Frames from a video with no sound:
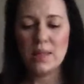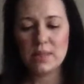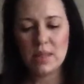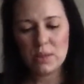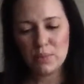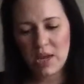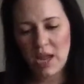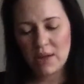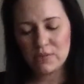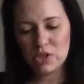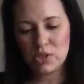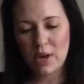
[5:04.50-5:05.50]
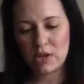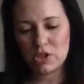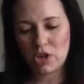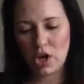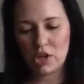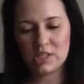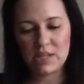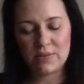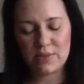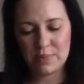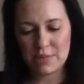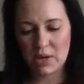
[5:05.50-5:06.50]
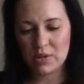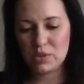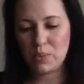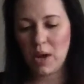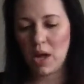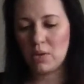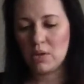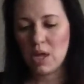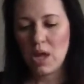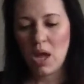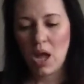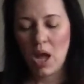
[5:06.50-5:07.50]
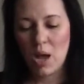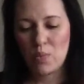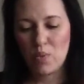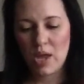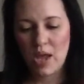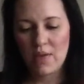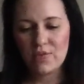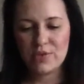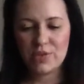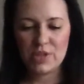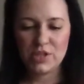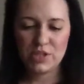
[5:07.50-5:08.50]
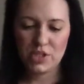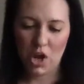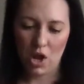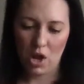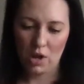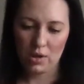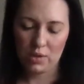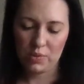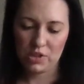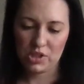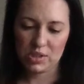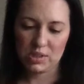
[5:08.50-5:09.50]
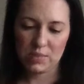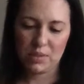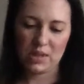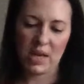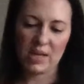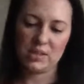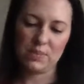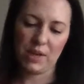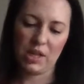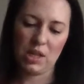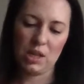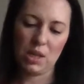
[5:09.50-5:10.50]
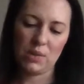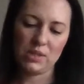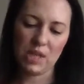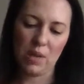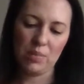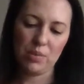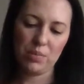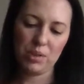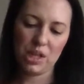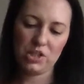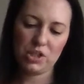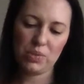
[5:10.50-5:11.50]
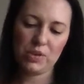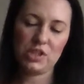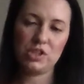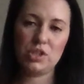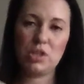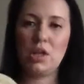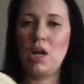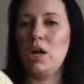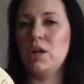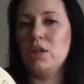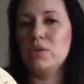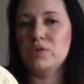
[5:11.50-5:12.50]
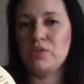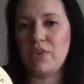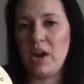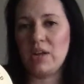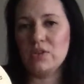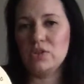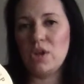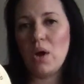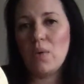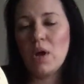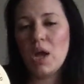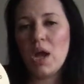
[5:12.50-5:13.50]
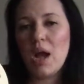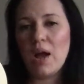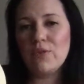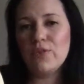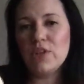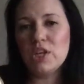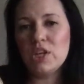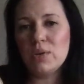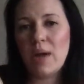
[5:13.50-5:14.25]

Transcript: Then we have 2 extra cards that flipped out as well. We have the dog, which is symbolized by close-up, pleasure with a close friend. So I feel like